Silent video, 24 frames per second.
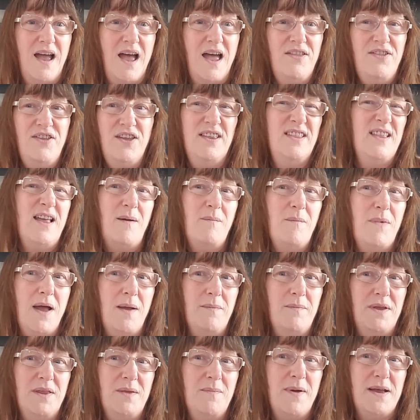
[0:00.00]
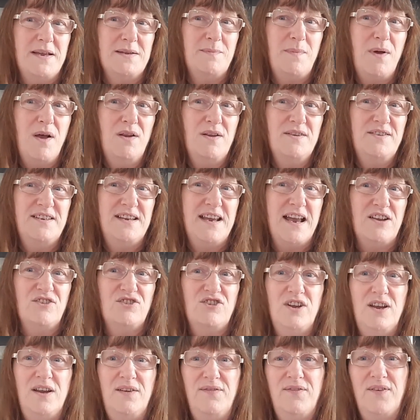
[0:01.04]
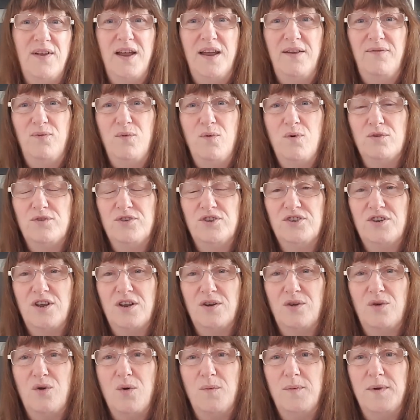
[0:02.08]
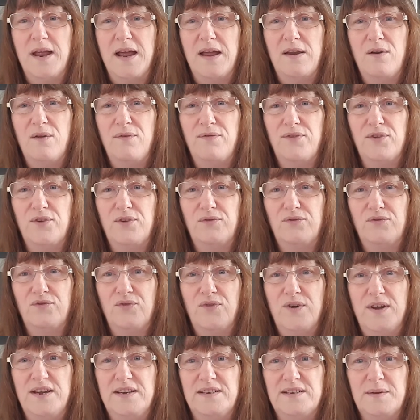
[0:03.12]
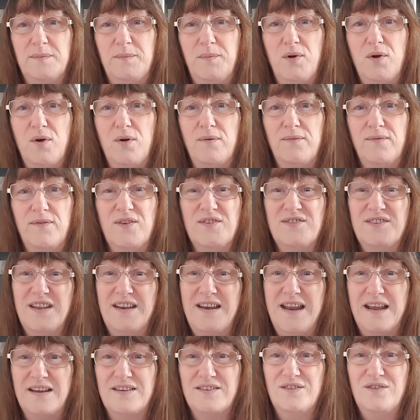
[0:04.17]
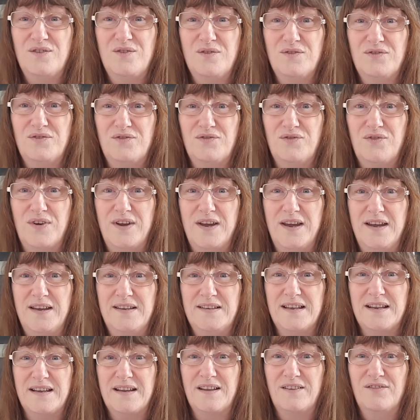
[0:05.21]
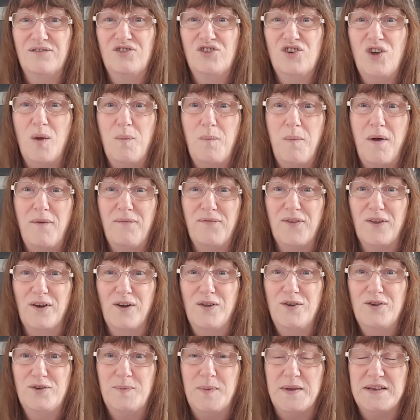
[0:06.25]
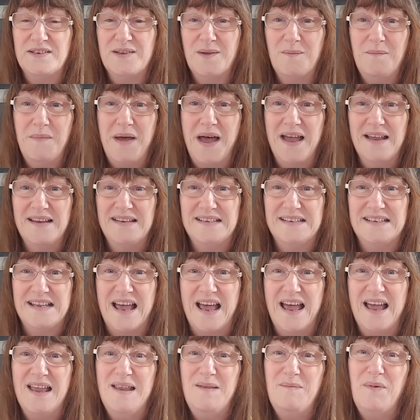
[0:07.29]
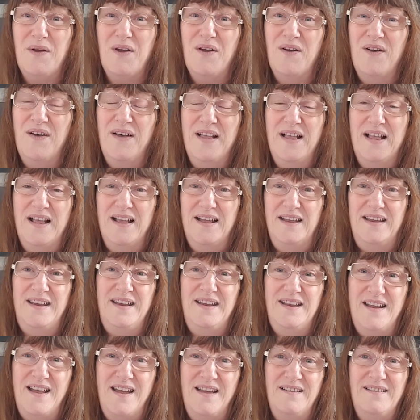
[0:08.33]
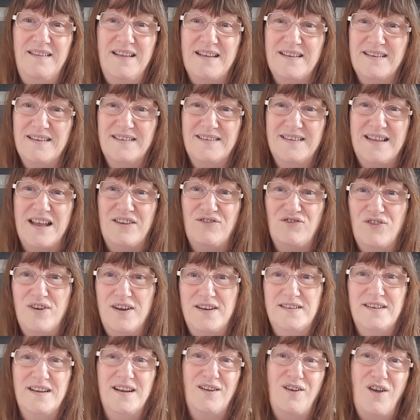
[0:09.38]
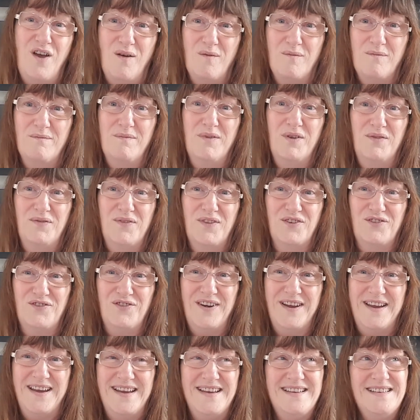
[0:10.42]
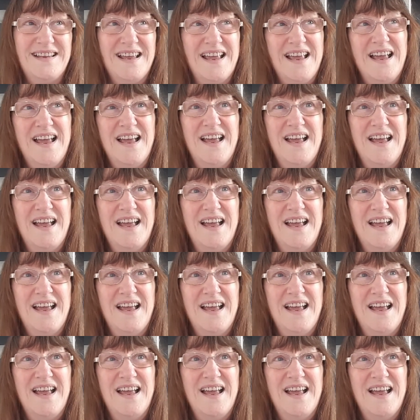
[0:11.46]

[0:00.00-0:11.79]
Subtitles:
I think that might be the best policy, actually, if water's going to come down off the trees above, because they're next door's trees. I can chop off the loose bits on my side, but, you know, that's their trees and I can't move the trees.